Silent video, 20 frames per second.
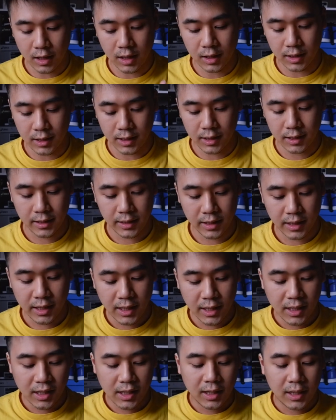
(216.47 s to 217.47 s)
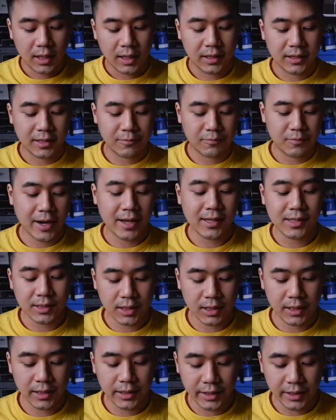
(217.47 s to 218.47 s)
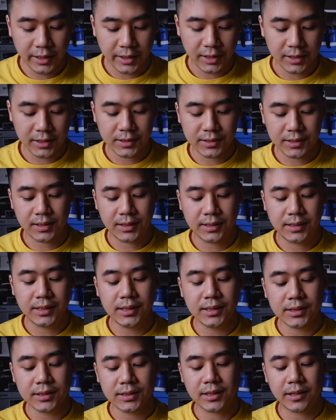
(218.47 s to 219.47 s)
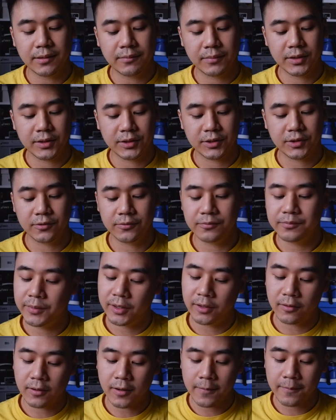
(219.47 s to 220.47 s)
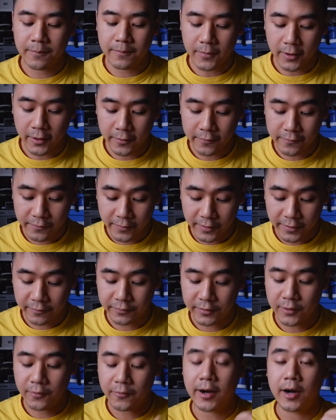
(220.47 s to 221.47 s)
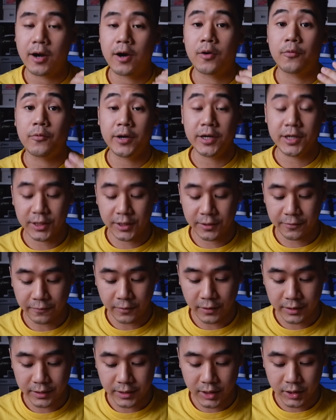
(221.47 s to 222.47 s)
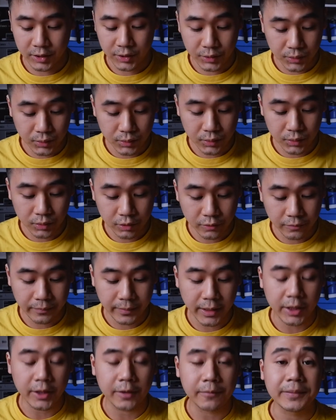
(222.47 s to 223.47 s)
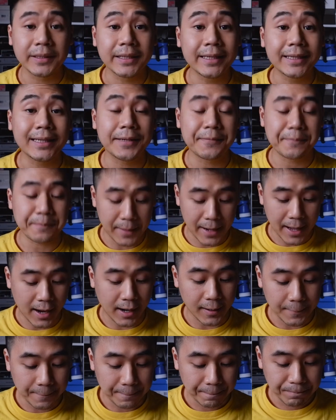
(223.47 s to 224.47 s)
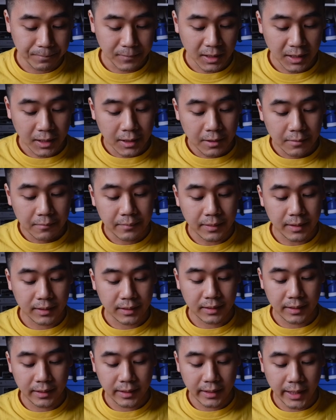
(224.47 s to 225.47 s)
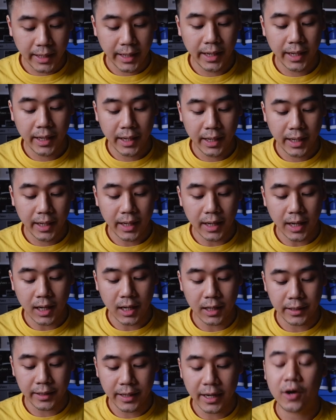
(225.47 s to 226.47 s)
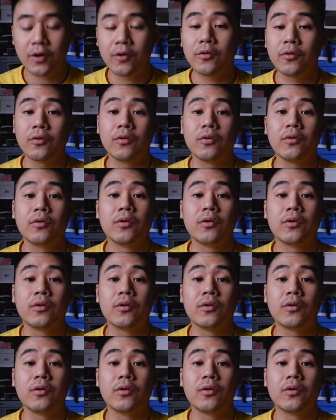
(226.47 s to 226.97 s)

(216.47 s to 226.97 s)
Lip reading: color. In the brand's early years, these numbers could be rubbed off if the wearer wished for their shoe to be completely black, but they are now